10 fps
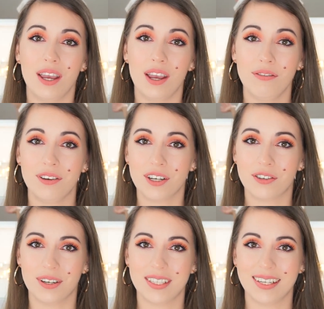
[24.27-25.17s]
if you're
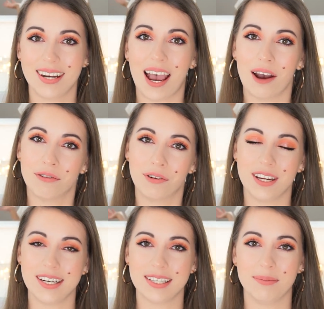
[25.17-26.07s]
interested how I've
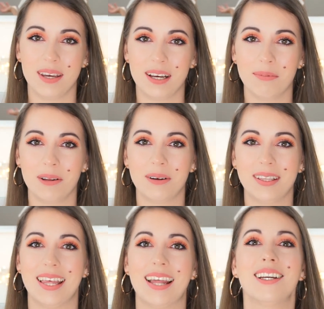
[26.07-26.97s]
created this makeup look,
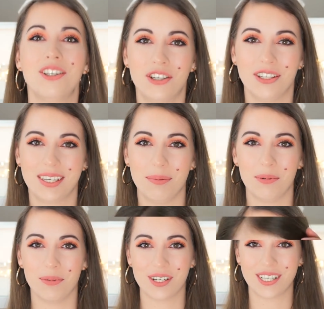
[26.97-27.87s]
then just keep on
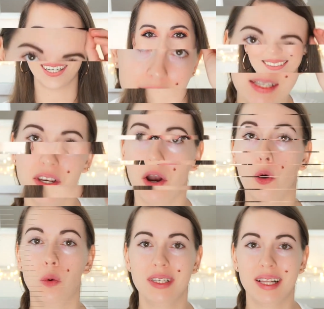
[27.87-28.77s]
watching. So I
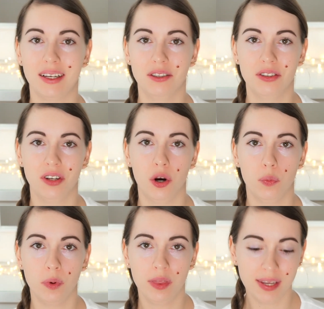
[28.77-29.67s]
always like to start
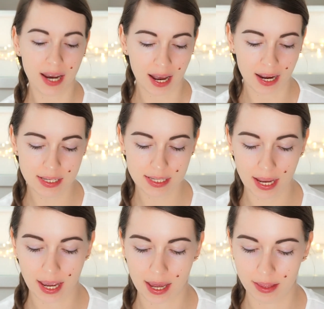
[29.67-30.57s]
with the eyes,
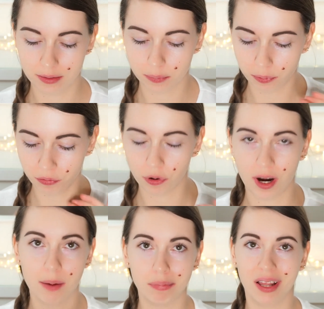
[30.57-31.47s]
and before
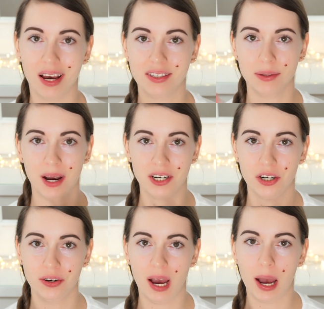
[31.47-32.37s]
I apply some
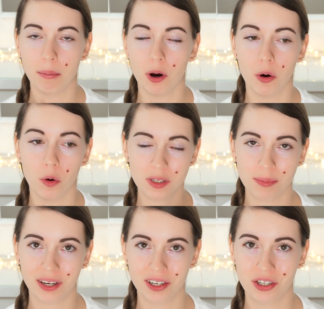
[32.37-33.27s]
eyeshadow I'm always
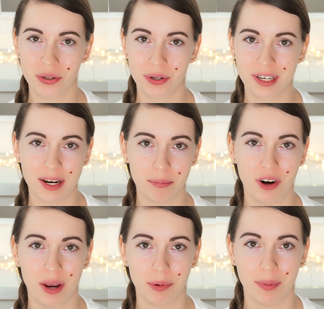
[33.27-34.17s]
making sure that I'm
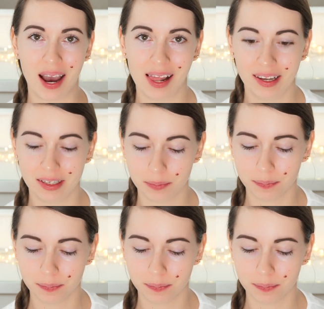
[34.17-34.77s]
priming my eyelid,